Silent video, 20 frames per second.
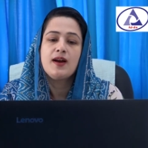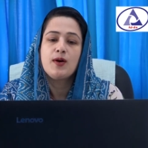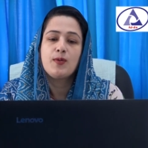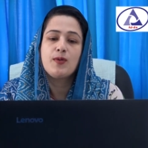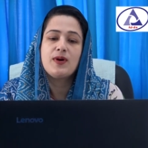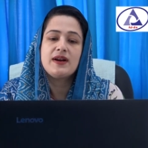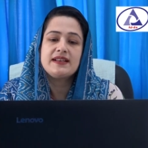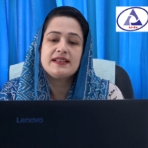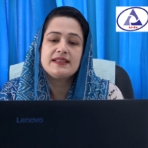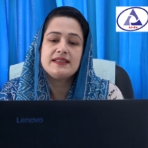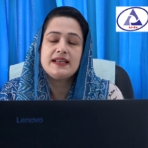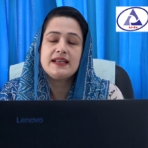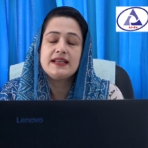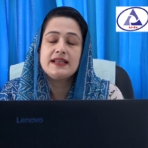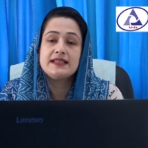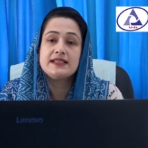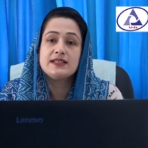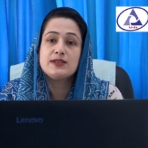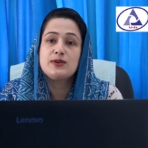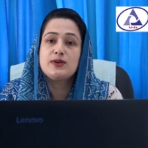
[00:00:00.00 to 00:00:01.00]
What are the
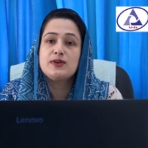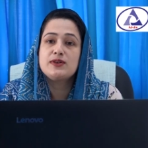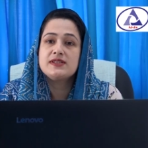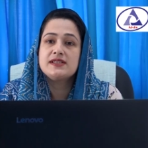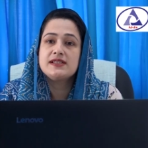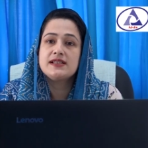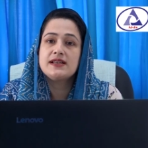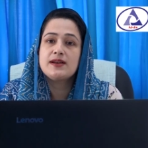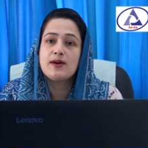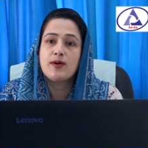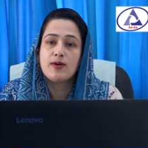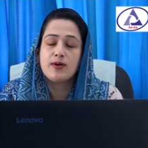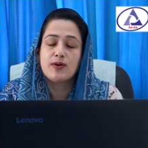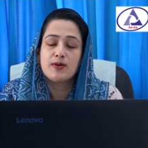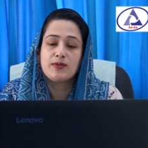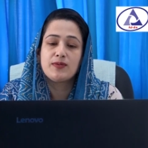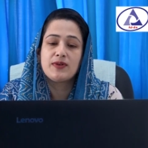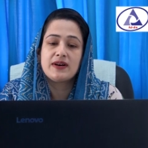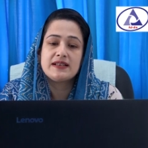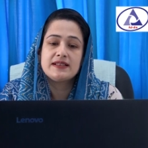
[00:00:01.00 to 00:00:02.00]
etiology
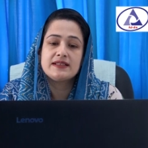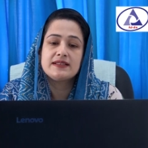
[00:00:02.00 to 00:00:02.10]
or what